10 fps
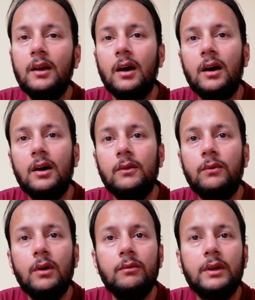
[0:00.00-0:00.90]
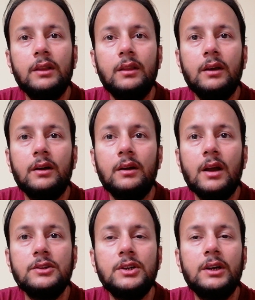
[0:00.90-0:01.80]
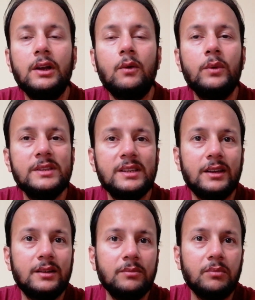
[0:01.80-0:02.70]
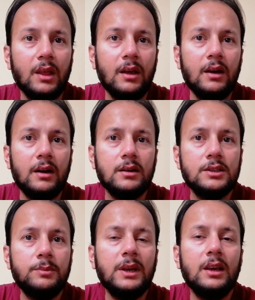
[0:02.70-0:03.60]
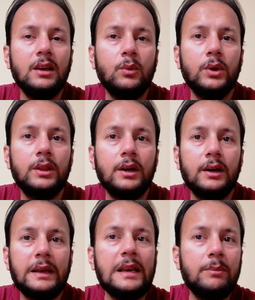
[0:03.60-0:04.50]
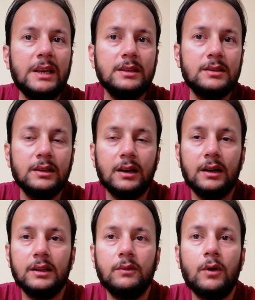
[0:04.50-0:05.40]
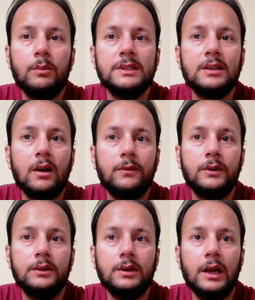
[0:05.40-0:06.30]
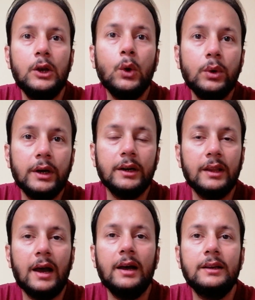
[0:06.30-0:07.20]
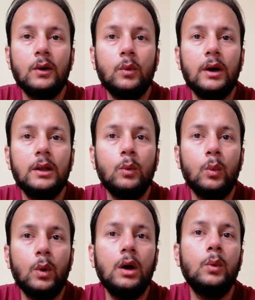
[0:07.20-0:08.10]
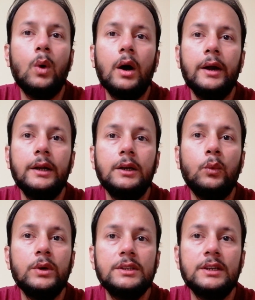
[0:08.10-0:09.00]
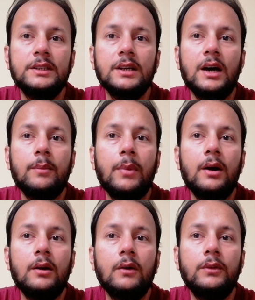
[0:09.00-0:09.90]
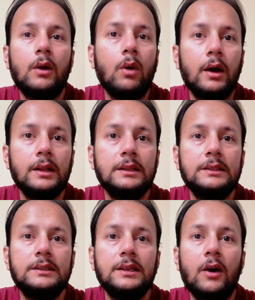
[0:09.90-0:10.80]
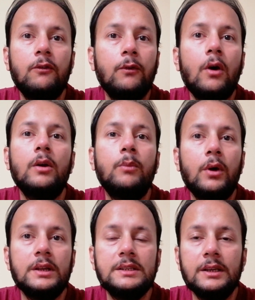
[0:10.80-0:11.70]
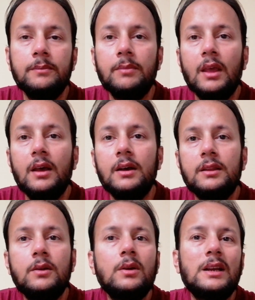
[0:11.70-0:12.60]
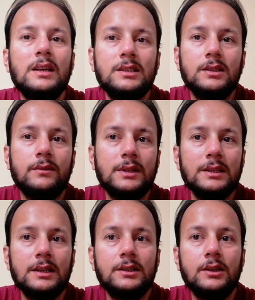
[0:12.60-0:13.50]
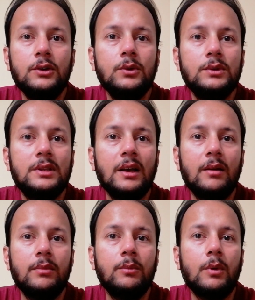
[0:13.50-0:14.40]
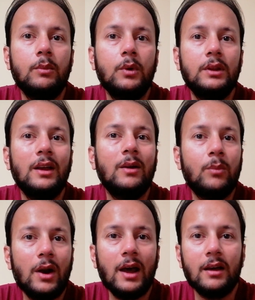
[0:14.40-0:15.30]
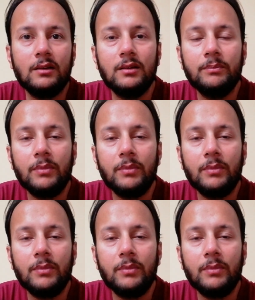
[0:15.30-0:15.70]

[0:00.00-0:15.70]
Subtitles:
following their Nigeria visit. Speaking with the Daily Beast, the former staffer noted that while worldwide visits are part of the royals' foreign policy, the Duke and Duchess of Sussex use them to promote their brand.